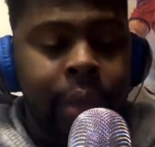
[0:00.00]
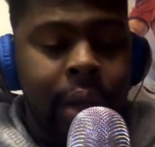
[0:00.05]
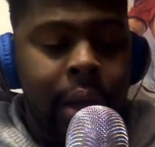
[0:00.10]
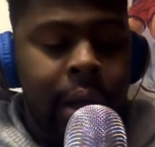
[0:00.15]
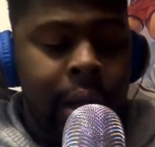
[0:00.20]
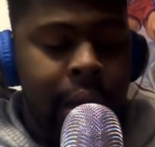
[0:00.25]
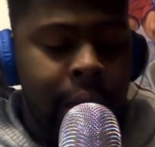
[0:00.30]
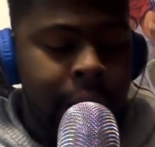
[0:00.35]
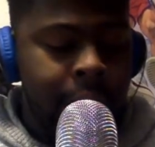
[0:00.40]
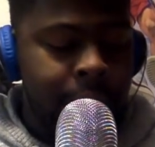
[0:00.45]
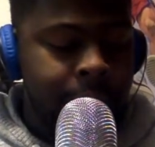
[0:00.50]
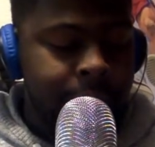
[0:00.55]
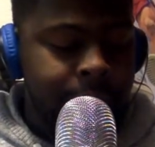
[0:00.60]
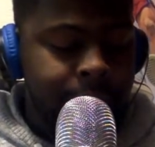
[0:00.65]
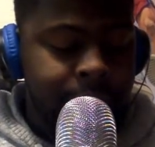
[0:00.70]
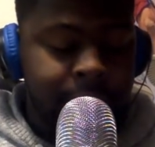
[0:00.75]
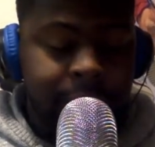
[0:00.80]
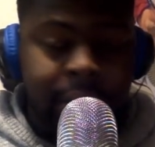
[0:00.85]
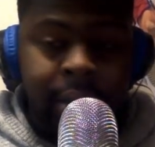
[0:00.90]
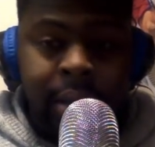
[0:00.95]
He had
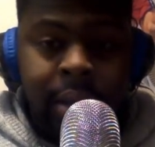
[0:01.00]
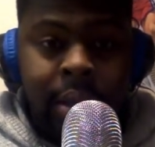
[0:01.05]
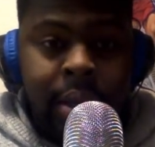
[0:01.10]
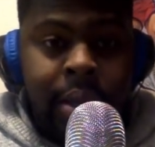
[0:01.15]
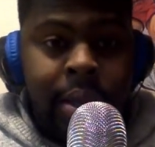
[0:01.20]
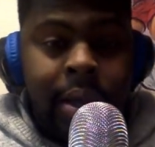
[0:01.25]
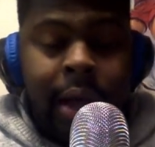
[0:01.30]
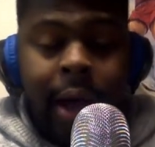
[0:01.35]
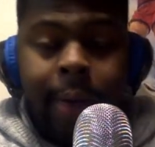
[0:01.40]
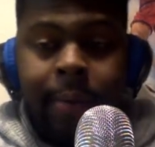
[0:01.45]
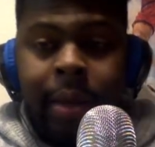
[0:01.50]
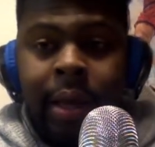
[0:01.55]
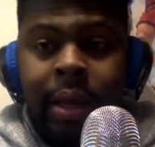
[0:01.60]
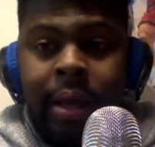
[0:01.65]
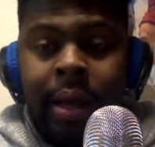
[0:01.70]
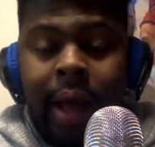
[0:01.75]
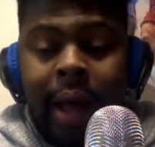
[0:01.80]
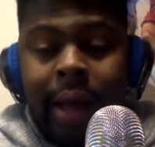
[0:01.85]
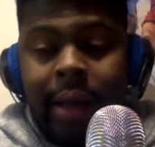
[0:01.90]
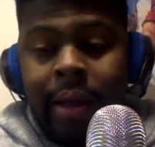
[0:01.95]

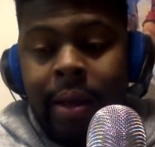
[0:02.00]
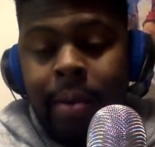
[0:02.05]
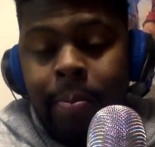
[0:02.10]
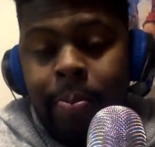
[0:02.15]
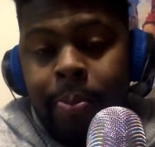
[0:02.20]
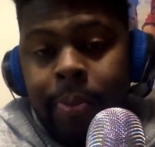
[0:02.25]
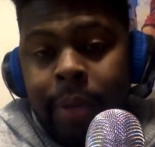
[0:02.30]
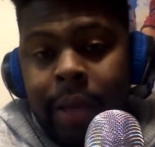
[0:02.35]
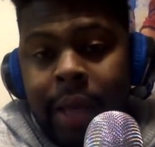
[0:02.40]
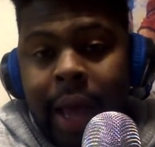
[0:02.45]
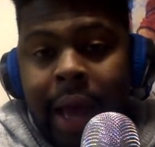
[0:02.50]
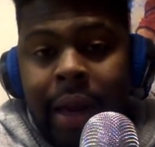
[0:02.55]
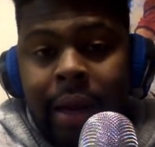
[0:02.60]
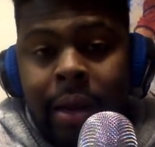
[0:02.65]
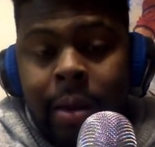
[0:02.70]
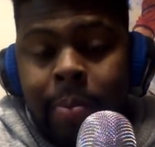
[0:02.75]
a